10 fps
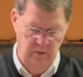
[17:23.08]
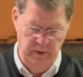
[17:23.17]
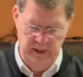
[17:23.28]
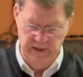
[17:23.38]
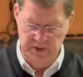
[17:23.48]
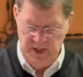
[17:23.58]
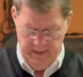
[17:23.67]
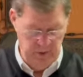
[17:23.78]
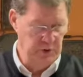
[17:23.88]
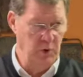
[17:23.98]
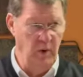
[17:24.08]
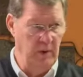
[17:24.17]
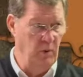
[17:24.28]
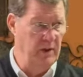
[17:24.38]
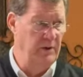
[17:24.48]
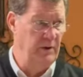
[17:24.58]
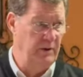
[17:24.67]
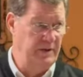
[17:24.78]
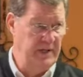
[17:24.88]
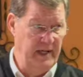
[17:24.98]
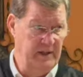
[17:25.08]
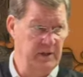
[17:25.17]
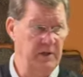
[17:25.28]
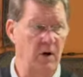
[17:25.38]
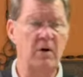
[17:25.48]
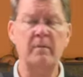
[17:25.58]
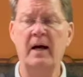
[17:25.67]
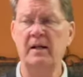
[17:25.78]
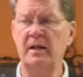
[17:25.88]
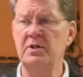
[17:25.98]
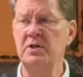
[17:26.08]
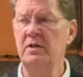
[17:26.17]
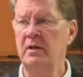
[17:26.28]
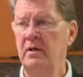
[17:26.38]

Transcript: We get to chapters 21 to 36 to talk about this